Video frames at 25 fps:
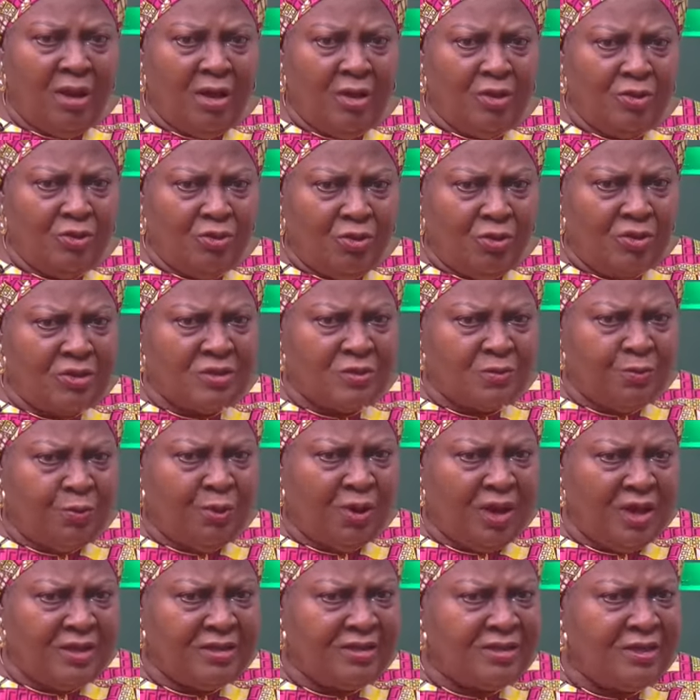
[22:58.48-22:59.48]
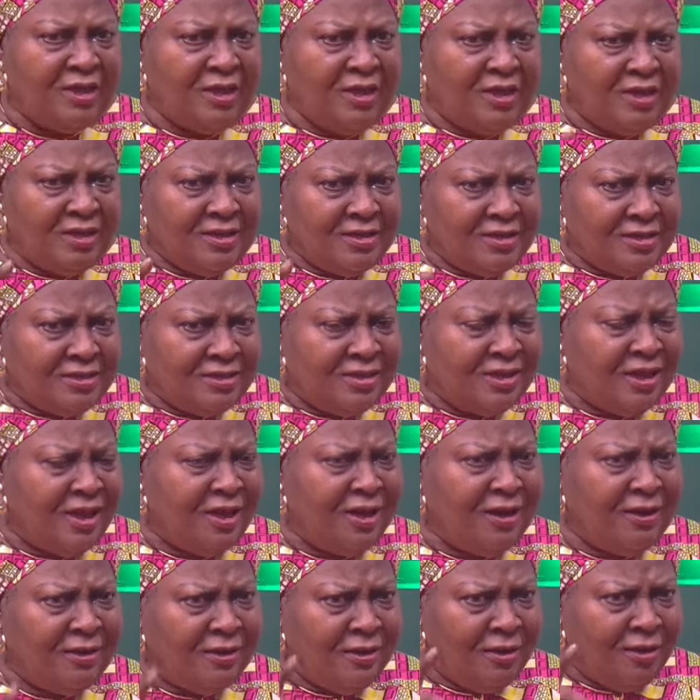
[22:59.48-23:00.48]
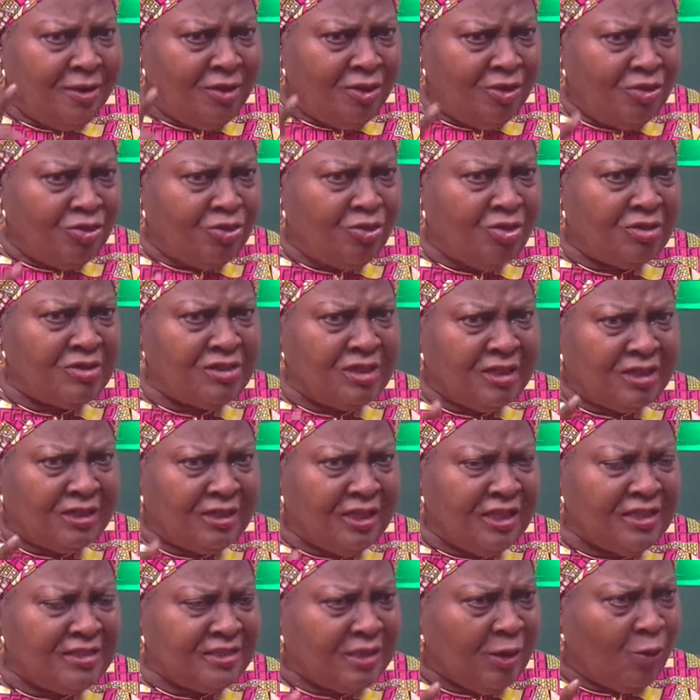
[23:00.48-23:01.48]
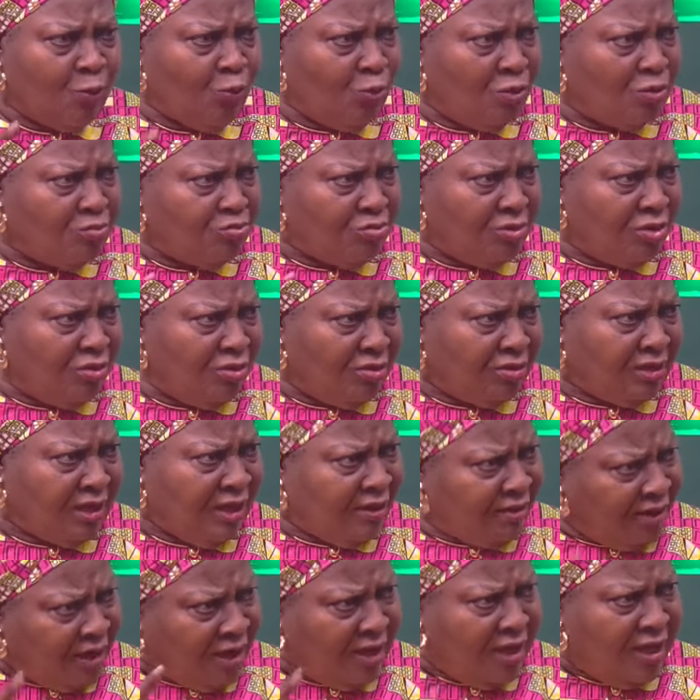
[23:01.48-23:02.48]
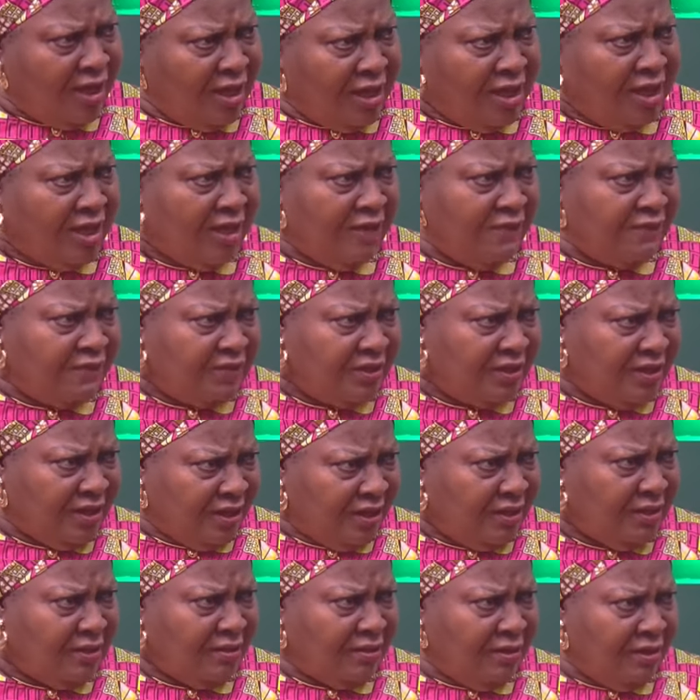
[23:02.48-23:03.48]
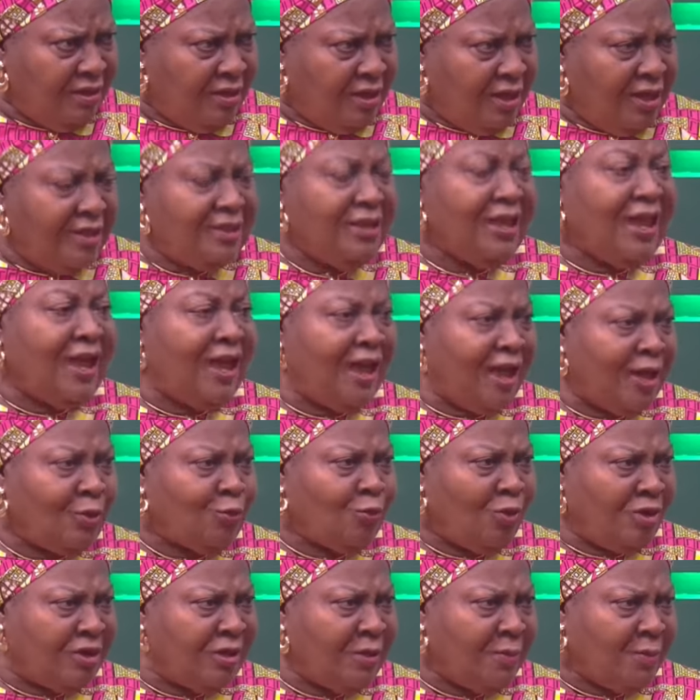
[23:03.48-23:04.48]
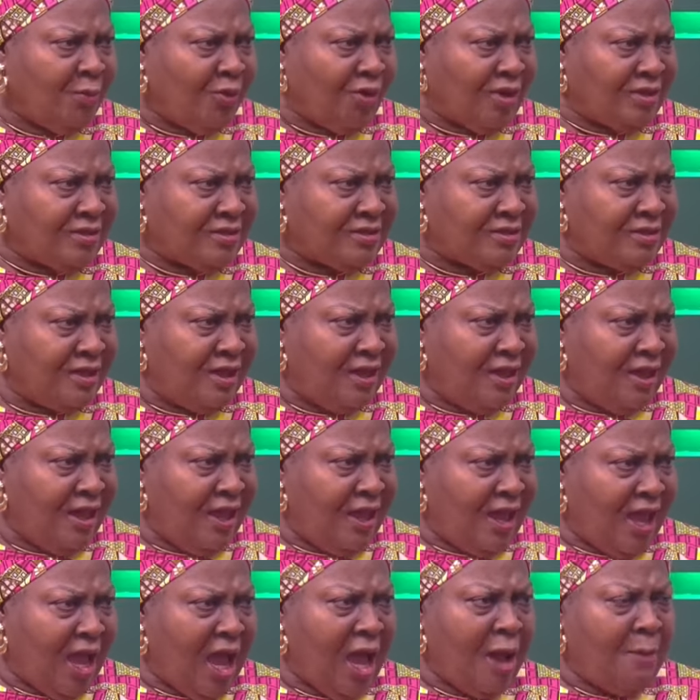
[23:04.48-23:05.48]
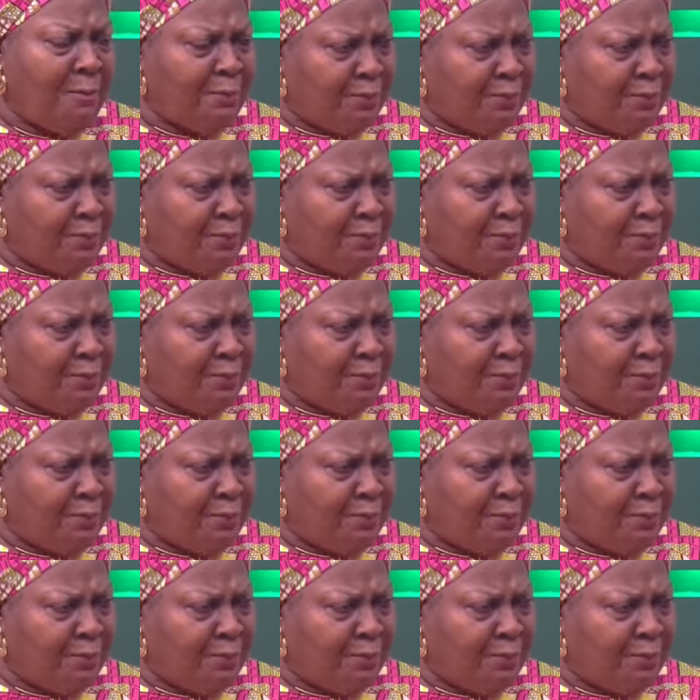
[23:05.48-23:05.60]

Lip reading: Those boys sell nothing less than 1 million naira every day. They are hardworking boys. I'm